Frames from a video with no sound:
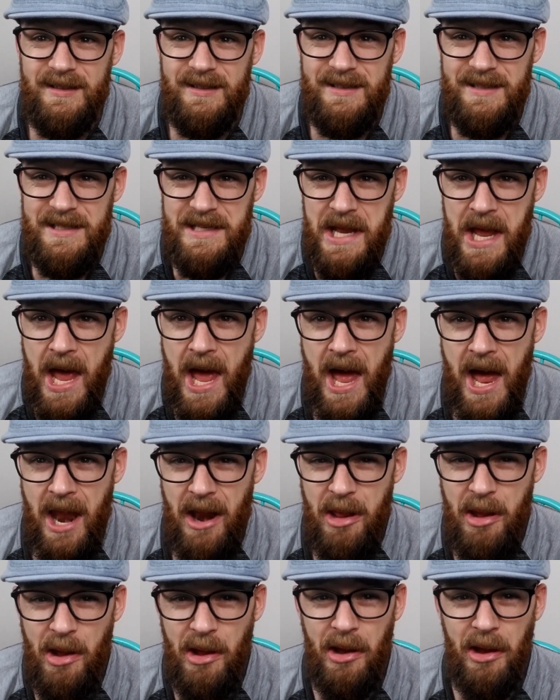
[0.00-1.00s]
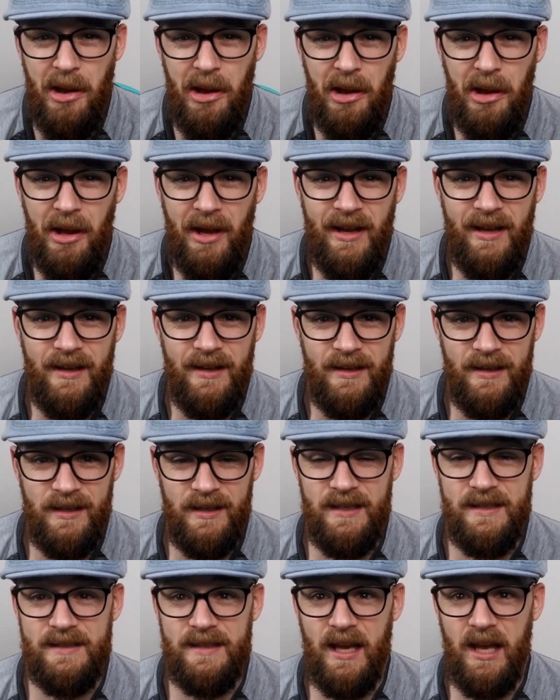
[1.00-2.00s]
"Dad,"
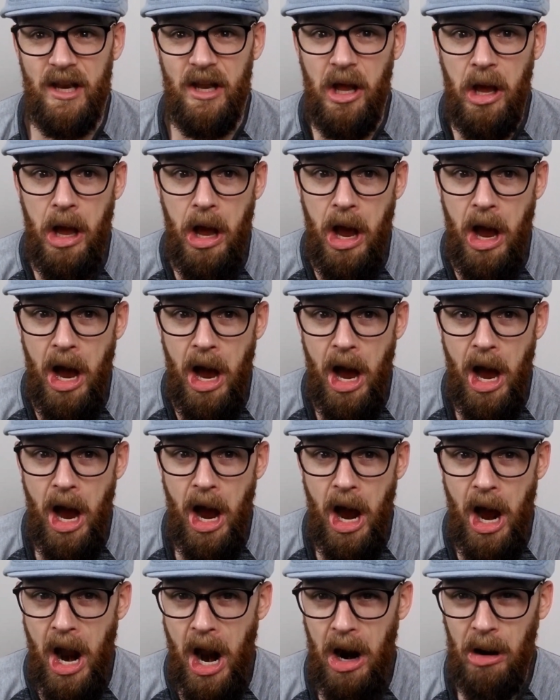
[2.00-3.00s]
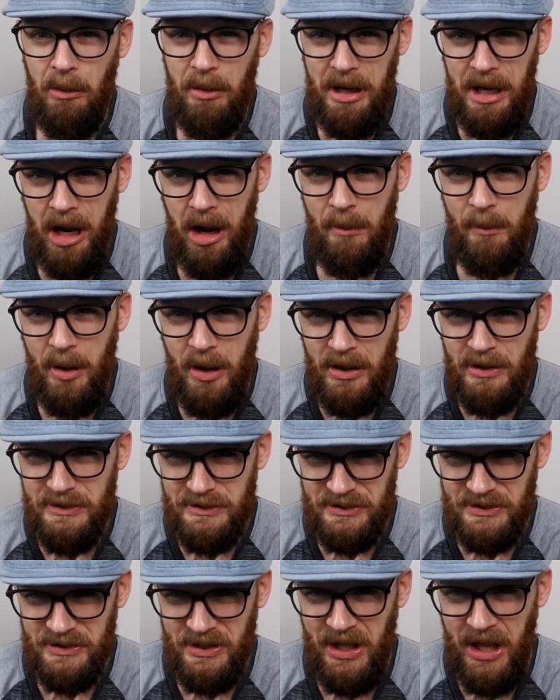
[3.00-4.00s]
he said, "are we
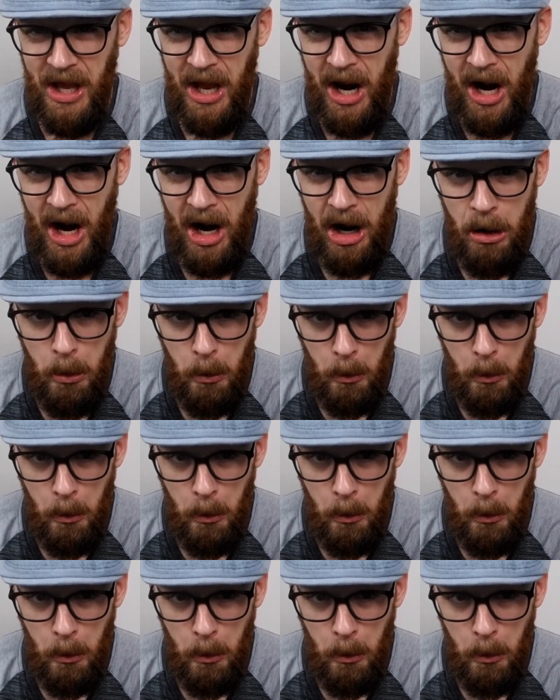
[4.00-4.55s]
almost there?